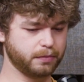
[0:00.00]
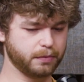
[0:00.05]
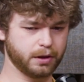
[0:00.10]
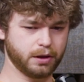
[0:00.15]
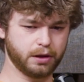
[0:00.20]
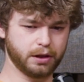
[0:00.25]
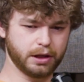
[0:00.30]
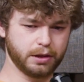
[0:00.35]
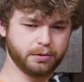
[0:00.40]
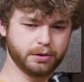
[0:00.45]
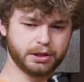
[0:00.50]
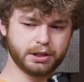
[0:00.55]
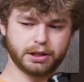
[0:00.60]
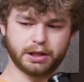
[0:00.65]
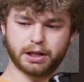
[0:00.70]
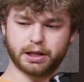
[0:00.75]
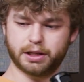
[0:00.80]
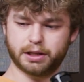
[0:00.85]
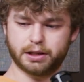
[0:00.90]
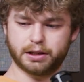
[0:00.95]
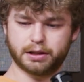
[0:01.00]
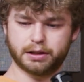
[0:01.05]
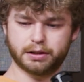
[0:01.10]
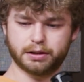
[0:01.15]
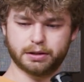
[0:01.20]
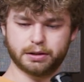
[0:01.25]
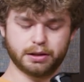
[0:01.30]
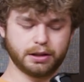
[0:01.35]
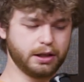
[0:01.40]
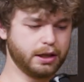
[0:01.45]
Oh, I wish
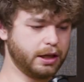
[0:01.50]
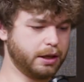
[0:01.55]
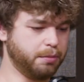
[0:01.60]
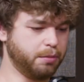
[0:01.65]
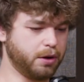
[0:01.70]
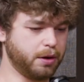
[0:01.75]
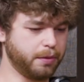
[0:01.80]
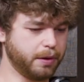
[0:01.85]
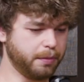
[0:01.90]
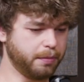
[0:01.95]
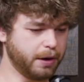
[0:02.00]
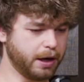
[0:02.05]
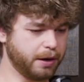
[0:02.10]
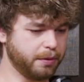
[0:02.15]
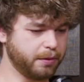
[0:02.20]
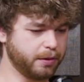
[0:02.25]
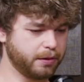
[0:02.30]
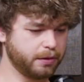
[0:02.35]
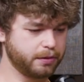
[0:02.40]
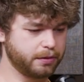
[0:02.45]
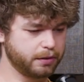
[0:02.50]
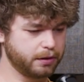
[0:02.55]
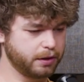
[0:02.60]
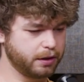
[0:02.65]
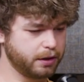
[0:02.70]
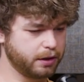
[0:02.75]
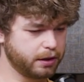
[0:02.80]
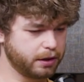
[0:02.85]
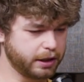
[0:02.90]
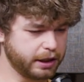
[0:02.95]
I brought my Bible.
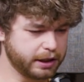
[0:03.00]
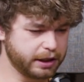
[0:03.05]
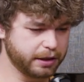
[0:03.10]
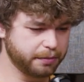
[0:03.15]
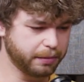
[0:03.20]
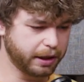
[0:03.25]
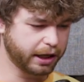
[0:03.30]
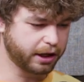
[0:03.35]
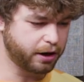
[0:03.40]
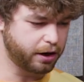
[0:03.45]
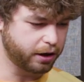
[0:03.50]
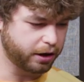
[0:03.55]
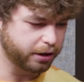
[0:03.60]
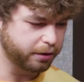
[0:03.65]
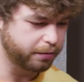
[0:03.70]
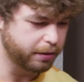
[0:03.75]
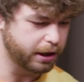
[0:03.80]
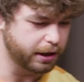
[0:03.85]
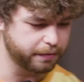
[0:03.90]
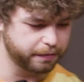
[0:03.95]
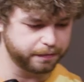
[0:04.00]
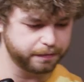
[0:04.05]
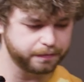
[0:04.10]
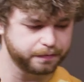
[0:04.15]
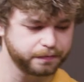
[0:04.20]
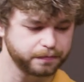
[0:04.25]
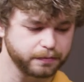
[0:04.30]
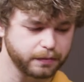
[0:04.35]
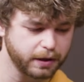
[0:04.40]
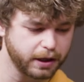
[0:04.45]
It's in my car, but
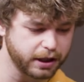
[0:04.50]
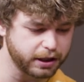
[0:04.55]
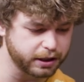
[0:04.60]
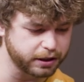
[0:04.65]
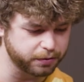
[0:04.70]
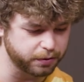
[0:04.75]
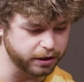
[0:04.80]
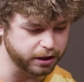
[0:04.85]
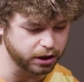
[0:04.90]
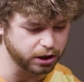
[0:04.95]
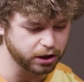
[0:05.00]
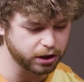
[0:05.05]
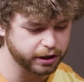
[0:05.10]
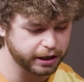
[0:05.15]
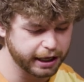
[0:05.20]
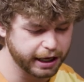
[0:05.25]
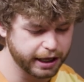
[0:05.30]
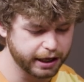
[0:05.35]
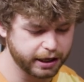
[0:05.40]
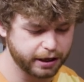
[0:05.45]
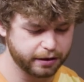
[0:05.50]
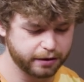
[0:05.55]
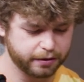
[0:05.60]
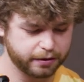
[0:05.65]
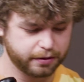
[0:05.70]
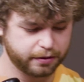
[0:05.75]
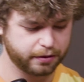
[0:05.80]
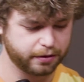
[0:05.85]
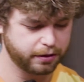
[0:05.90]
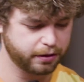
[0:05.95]
I just want to look at it.
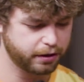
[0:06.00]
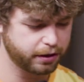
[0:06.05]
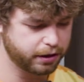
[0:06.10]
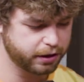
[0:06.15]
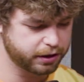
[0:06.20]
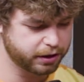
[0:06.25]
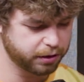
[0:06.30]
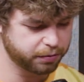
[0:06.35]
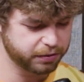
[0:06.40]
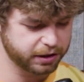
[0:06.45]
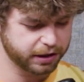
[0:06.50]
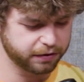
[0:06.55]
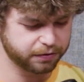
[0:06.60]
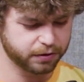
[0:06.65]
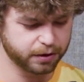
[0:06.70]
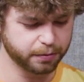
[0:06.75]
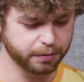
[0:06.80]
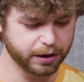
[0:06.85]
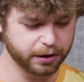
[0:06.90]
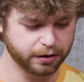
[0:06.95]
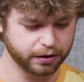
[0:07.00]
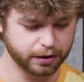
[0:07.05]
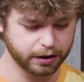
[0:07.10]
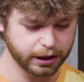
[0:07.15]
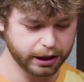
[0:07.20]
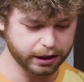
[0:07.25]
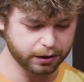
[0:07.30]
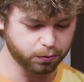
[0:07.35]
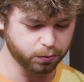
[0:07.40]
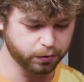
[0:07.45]
Something different about
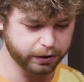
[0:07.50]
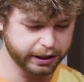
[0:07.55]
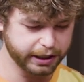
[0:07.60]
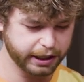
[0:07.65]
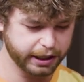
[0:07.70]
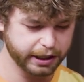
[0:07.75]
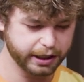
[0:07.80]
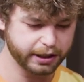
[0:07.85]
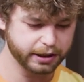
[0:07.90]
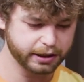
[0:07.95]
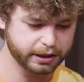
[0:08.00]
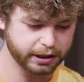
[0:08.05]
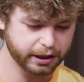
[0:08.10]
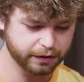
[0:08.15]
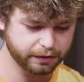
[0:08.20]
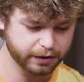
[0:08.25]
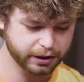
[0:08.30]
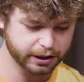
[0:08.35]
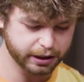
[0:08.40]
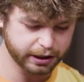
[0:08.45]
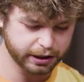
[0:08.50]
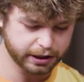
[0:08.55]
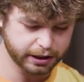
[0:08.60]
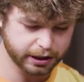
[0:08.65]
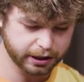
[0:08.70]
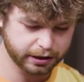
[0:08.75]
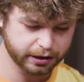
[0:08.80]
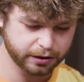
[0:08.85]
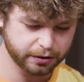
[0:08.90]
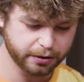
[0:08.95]
like reading it instead of just
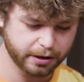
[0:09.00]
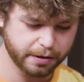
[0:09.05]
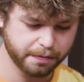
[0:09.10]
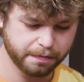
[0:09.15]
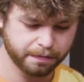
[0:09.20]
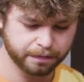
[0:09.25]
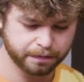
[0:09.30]
listening to it.